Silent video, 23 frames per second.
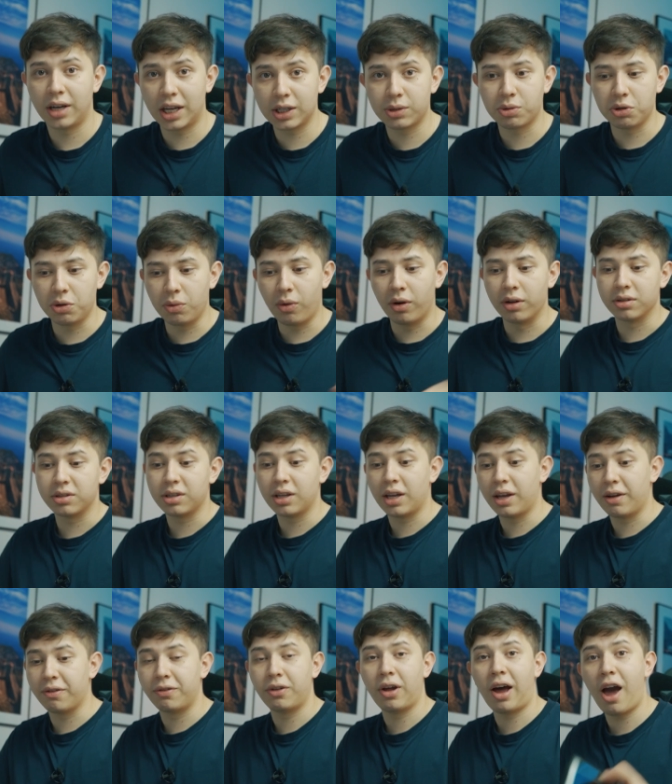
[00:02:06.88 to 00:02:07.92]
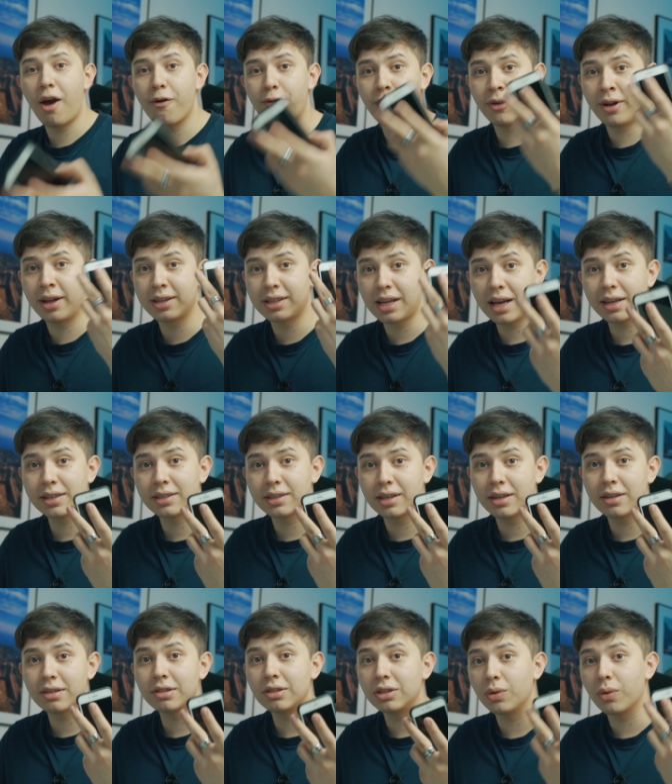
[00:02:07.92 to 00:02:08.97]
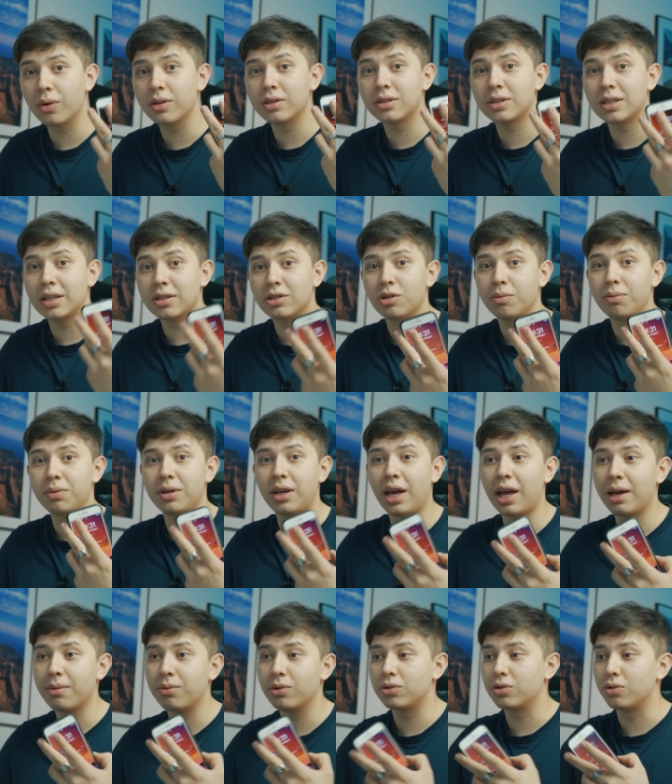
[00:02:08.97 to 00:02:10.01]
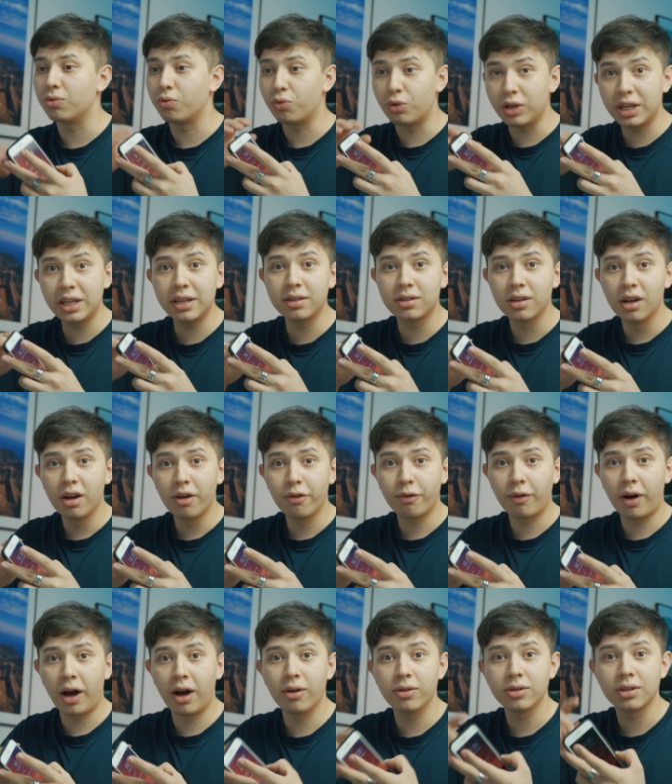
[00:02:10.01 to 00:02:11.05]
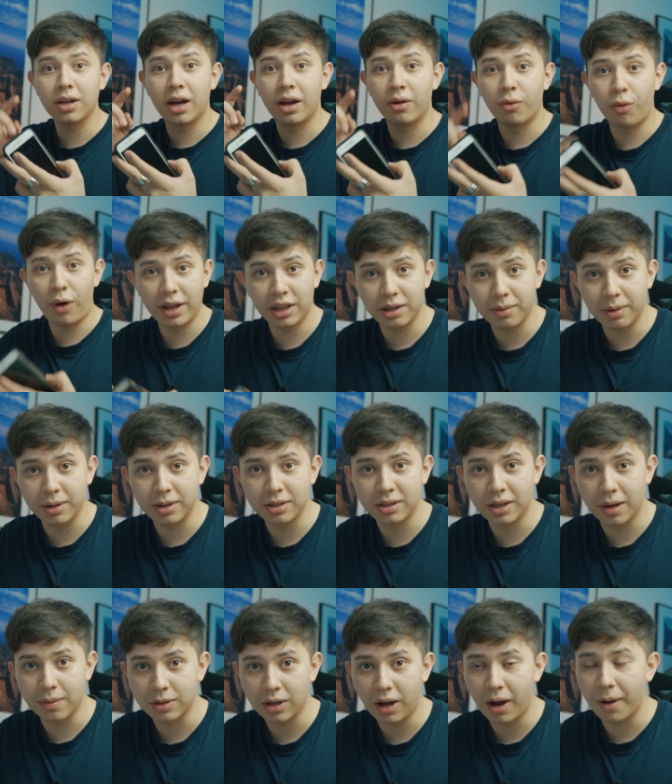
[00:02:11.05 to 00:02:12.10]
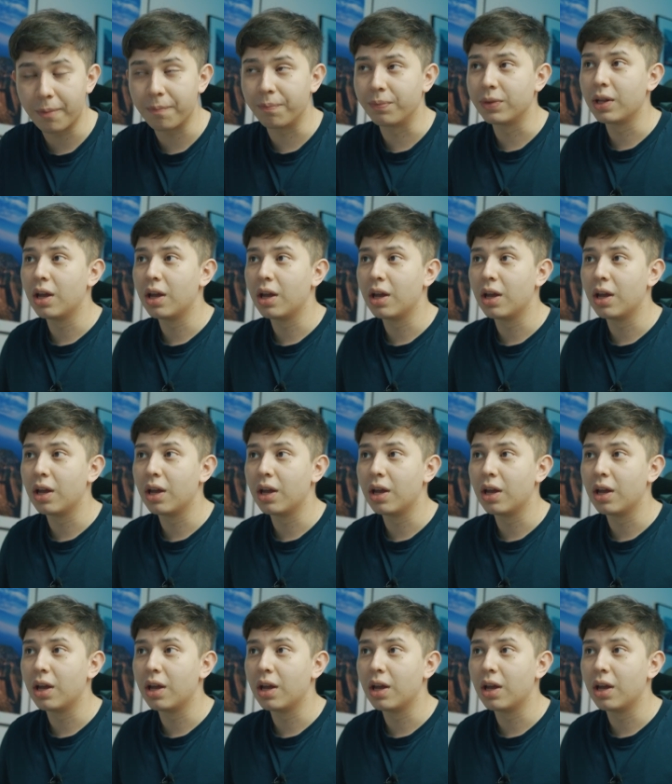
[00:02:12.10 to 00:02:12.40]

And that's what you want. If the iPhone has access, you want it to be able to read files and write them at the same time.